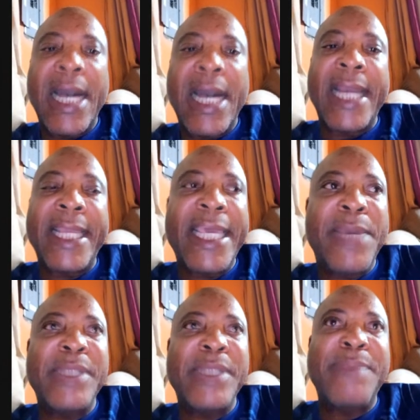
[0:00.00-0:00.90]
And he
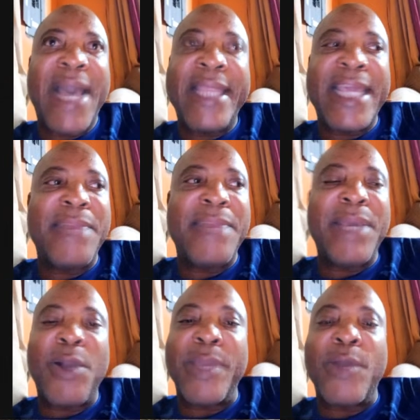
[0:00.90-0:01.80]
was by then
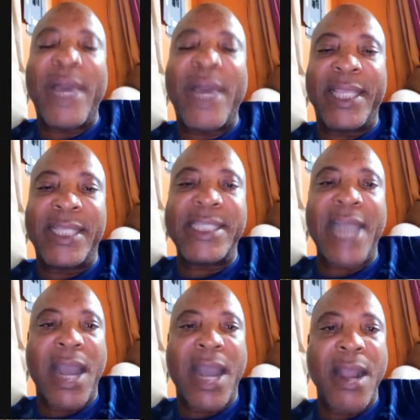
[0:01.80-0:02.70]
becoming quite a
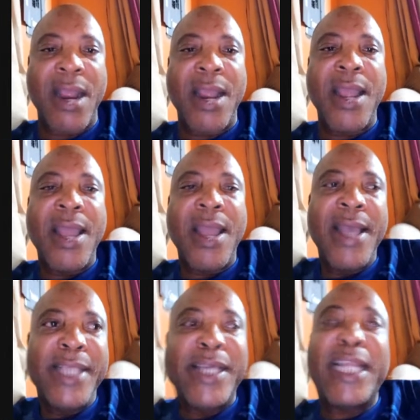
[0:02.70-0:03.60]
star.
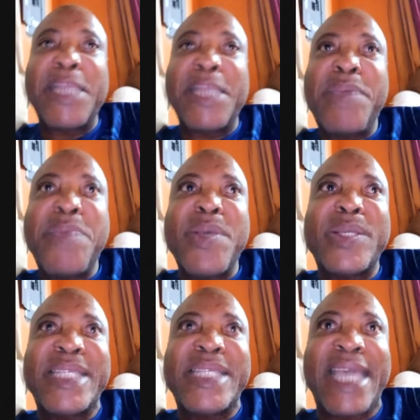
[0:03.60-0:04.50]
So a lot of people used to
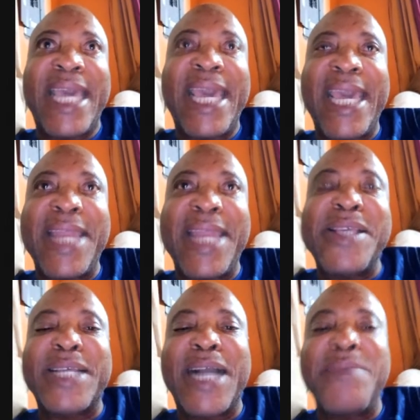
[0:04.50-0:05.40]
say, hey, they used to
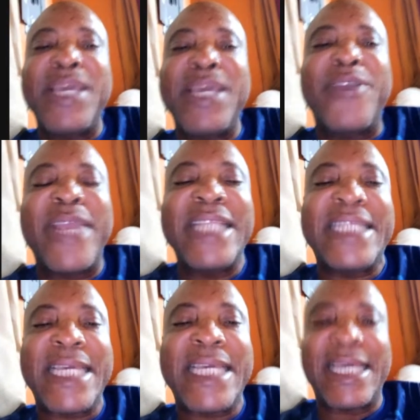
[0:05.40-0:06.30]
call me Green
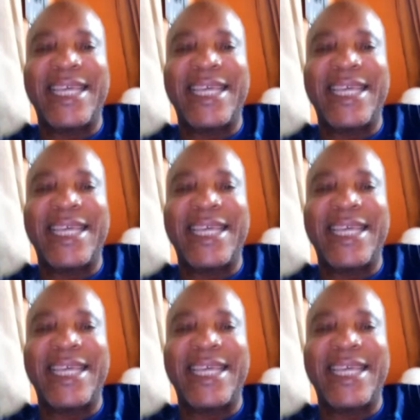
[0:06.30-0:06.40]
Tea.